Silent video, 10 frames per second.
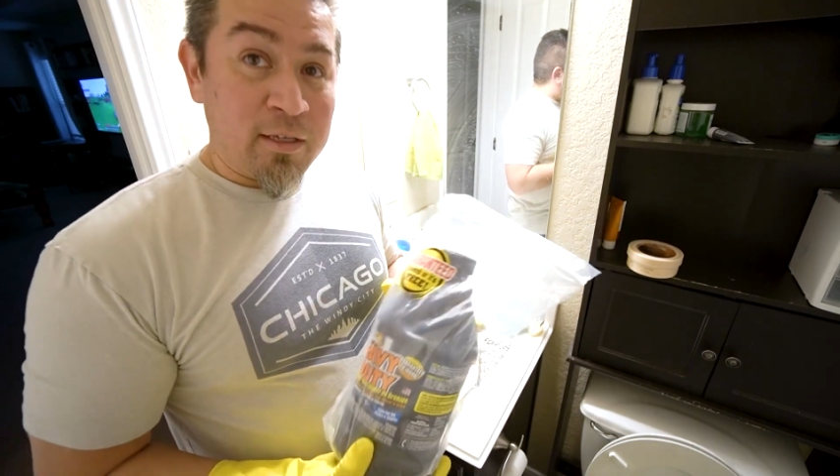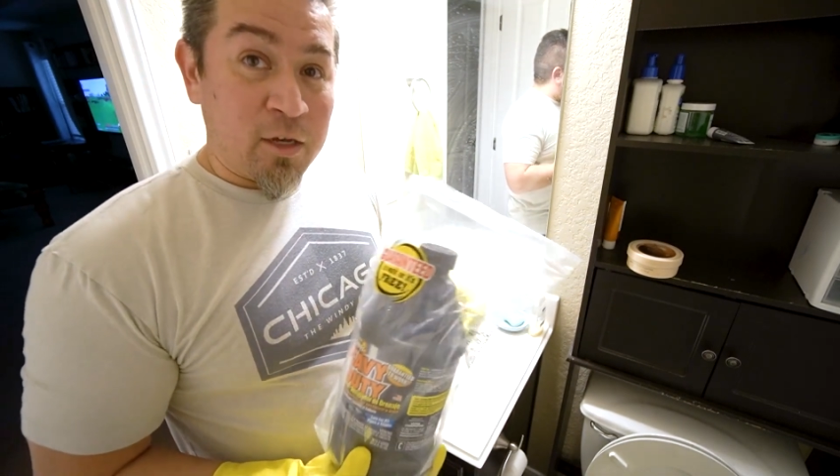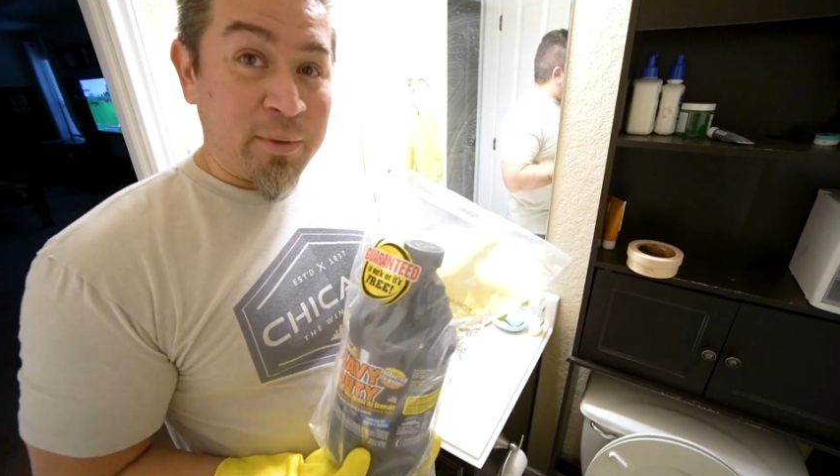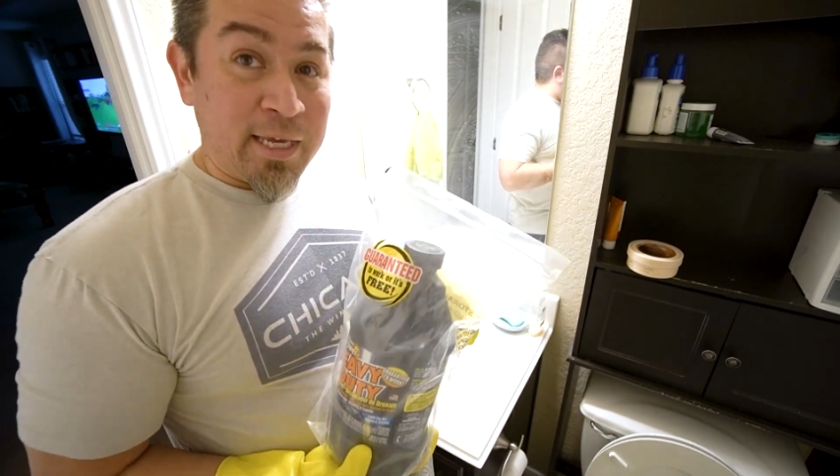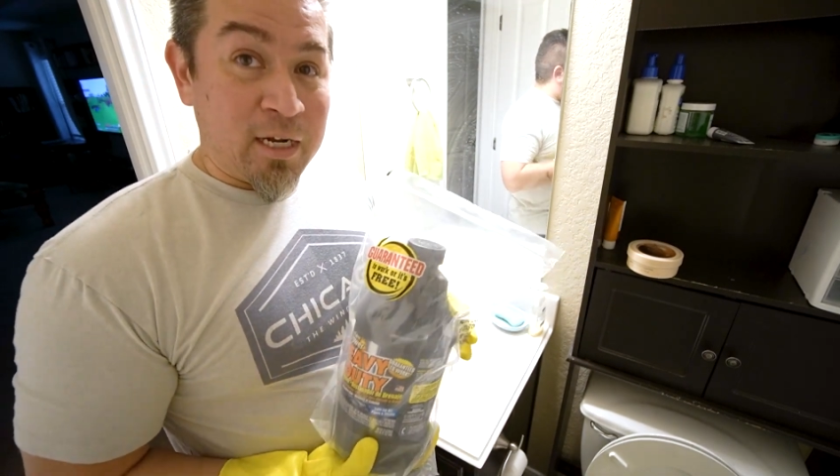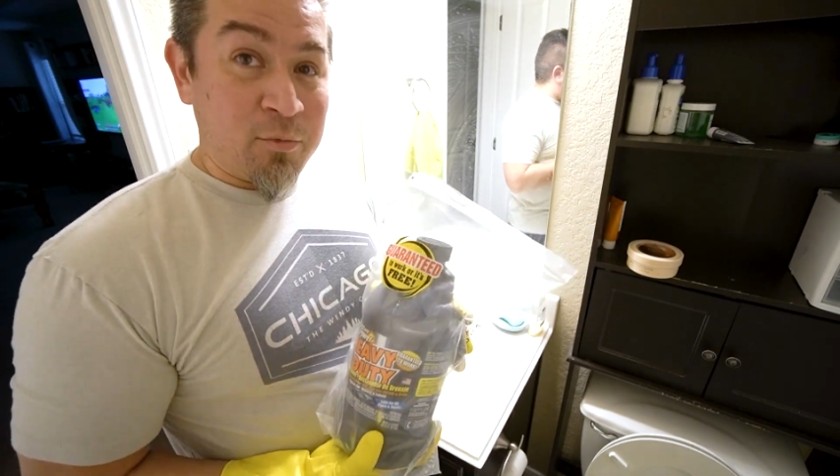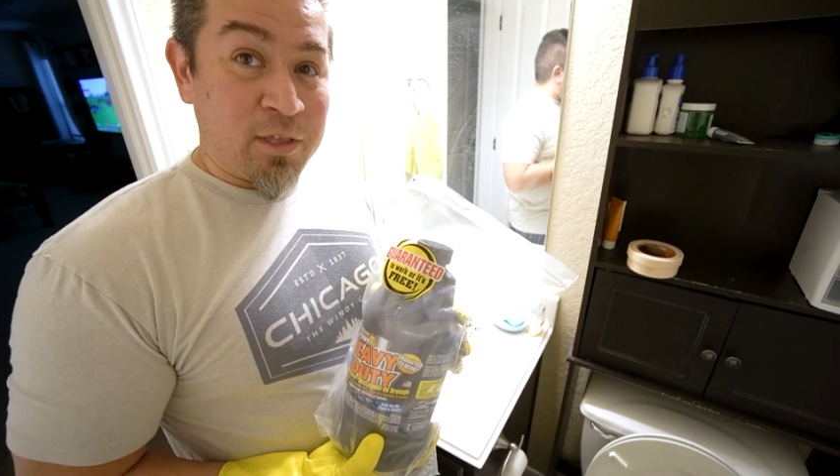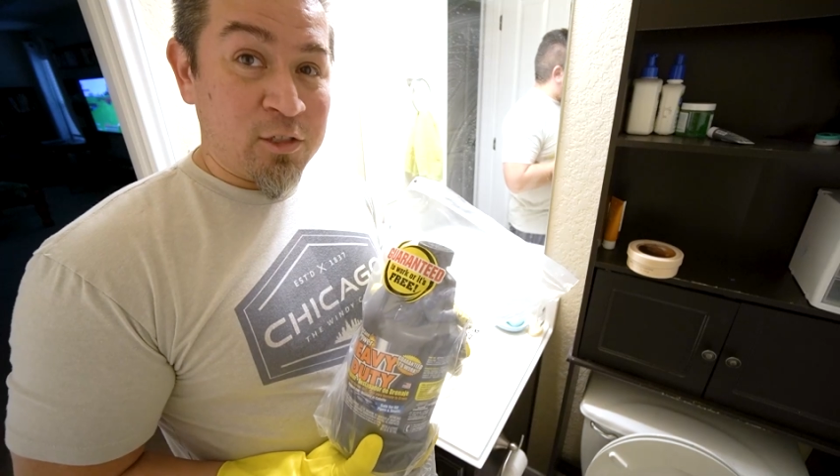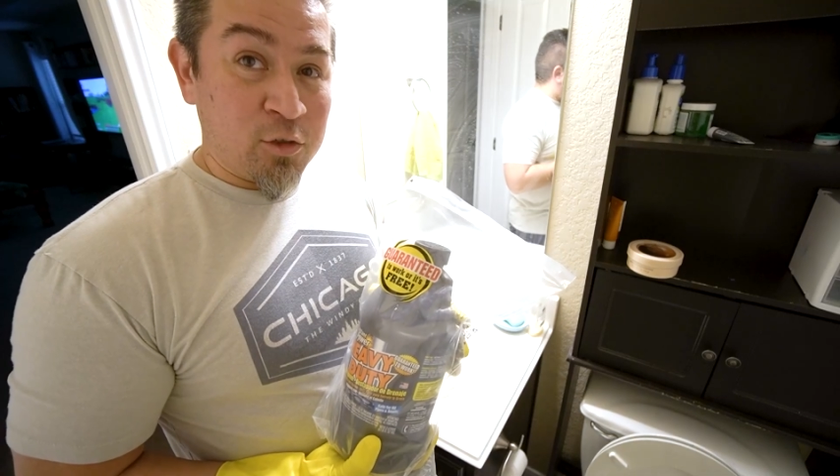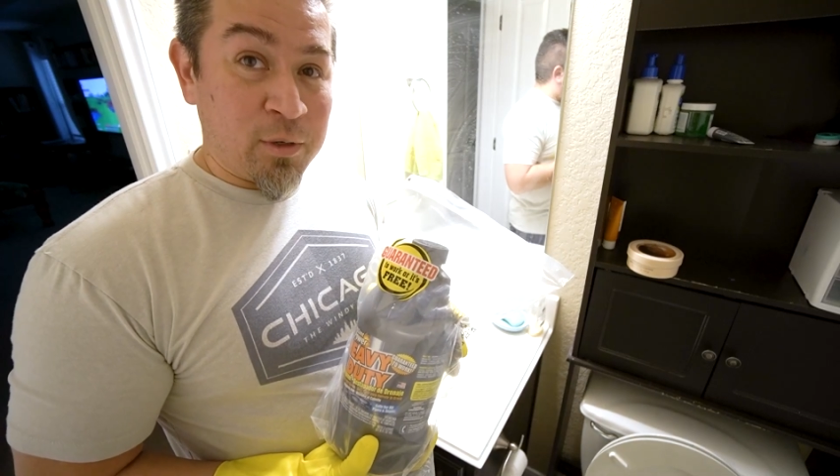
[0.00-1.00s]
and then we hit it
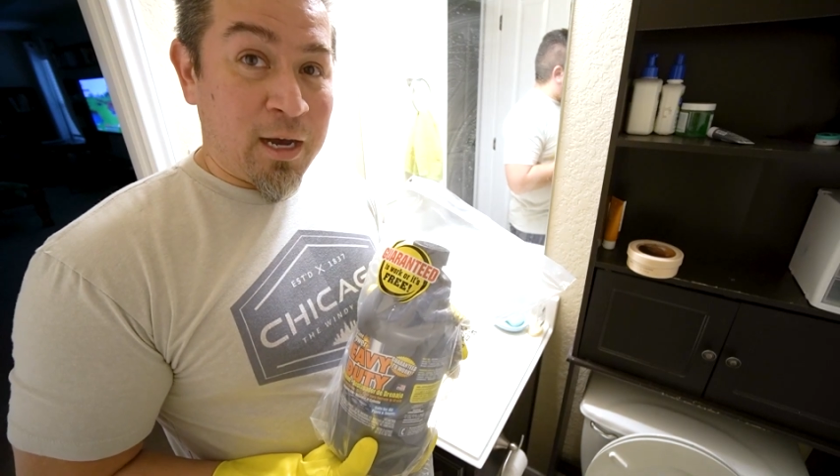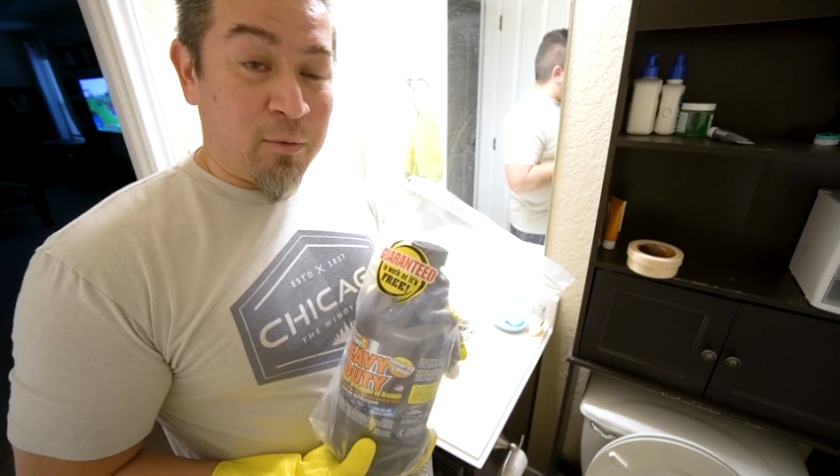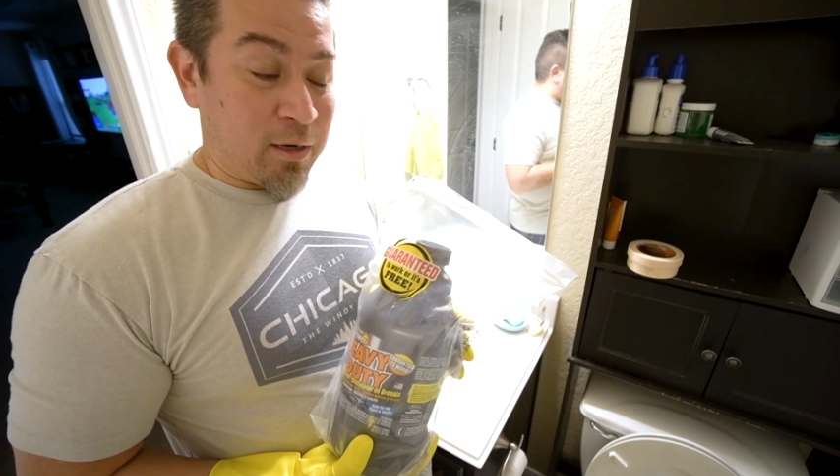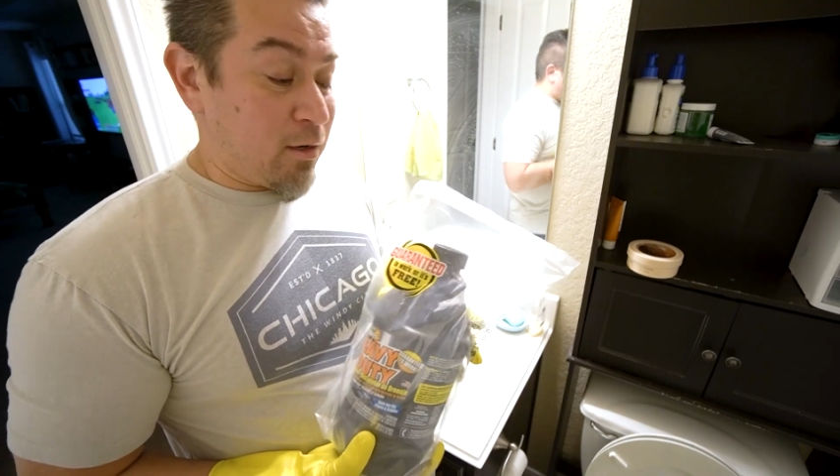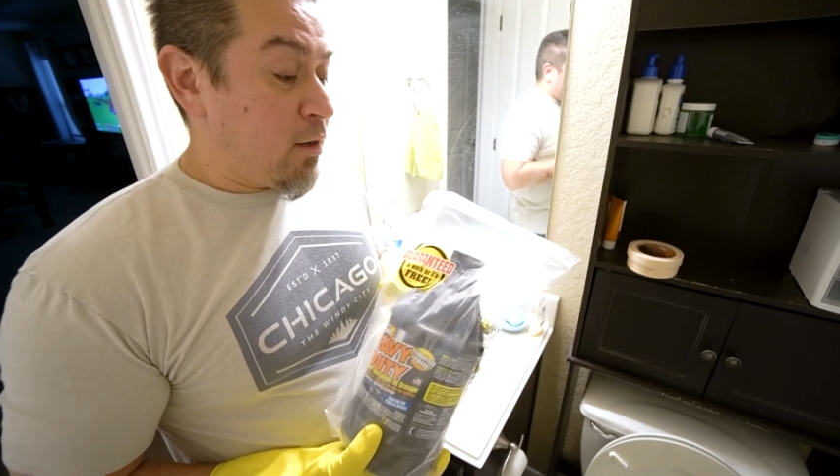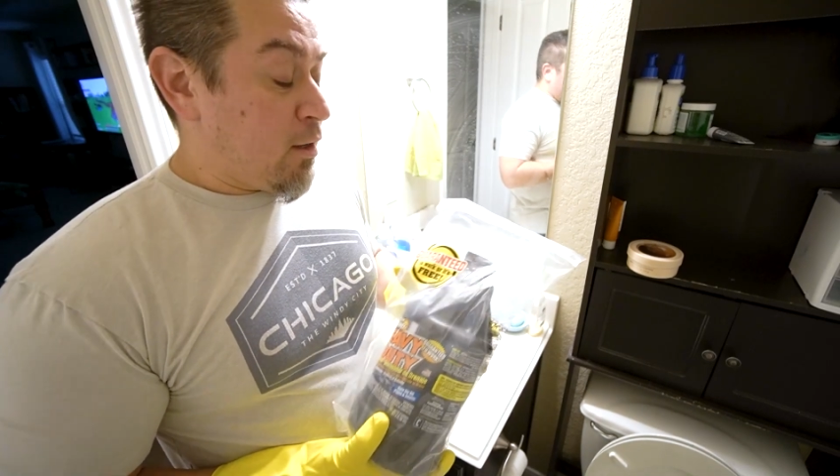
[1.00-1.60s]
with super hot water.